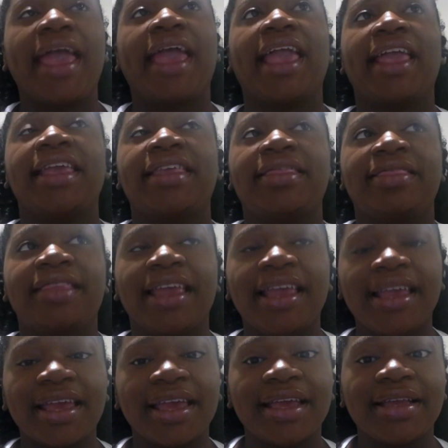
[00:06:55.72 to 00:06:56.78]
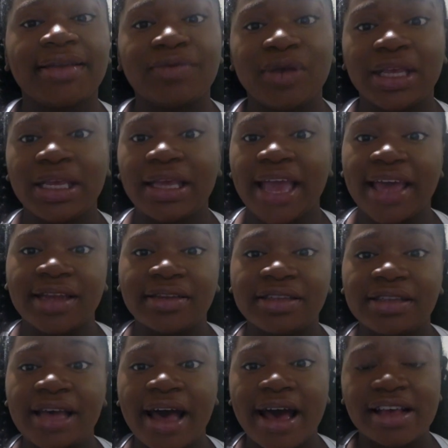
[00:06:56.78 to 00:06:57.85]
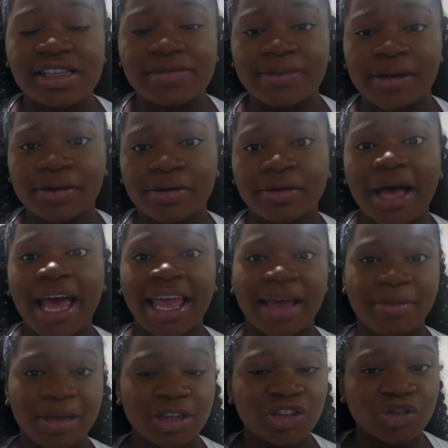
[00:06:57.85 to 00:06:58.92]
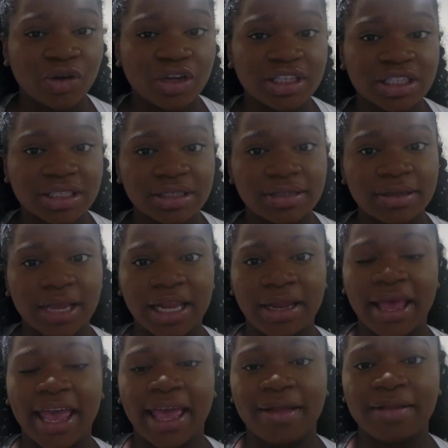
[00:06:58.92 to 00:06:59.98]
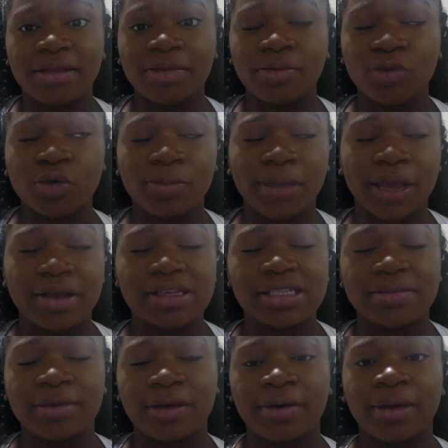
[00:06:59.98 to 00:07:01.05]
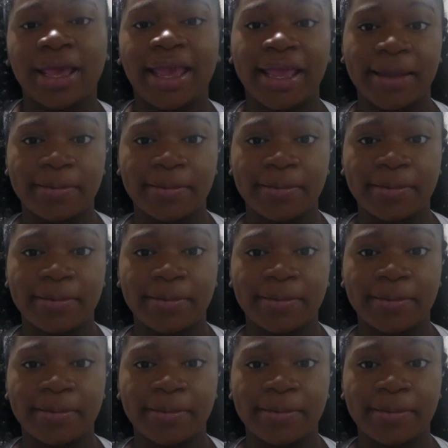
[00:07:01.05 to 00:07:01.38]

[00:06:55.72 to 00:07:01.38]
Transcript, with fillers: and then we headed to the hospital. I am in Georgia, and I had Mary Simone at